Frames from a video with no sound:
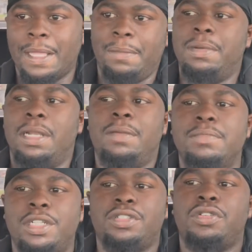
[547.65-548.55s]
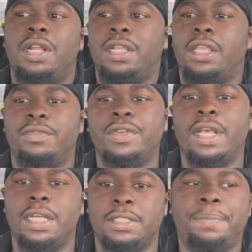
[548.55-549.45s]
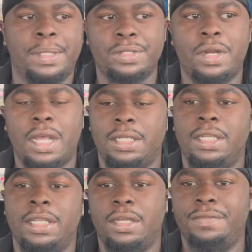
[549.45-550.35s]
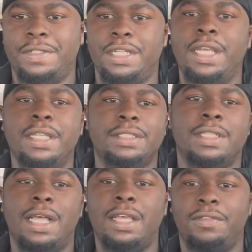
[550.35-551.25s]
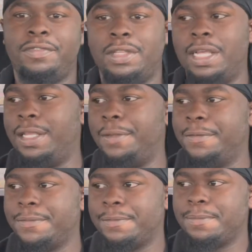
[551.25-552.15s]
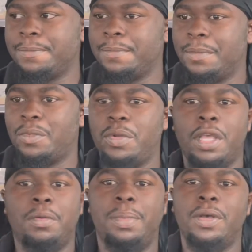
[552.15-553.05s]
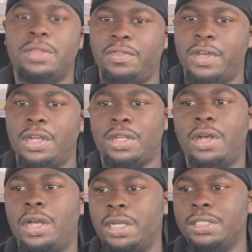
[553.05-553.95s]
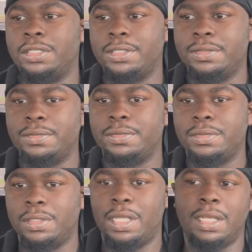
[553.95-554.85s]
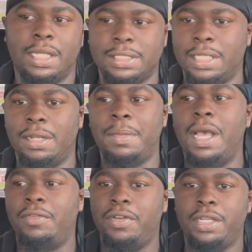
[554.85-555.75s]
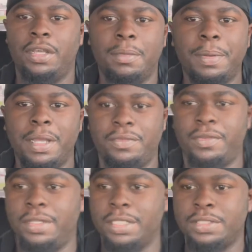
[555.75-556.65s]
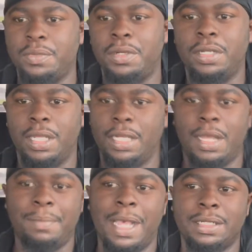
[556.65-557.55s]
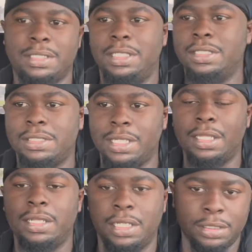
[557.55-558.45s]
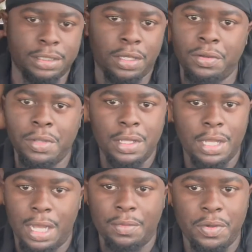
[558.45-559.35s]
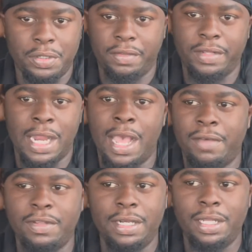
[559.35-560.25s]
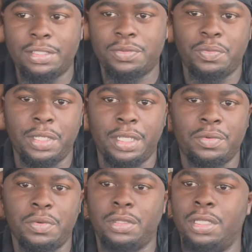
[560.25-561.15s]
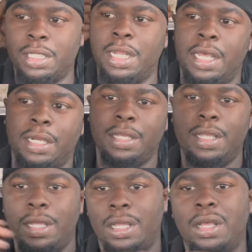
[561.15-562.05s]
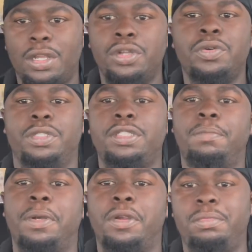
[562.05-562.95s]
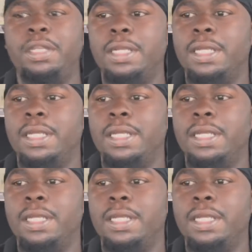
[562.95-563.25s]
But I'm just trying to give you guys a picture idea of Jay's life. Like, we own both of our cars. Like I said, I'm halfway done paying for this one, and I'm actually selling it, so I won't even have it next week. We're looking at a newer Suburban.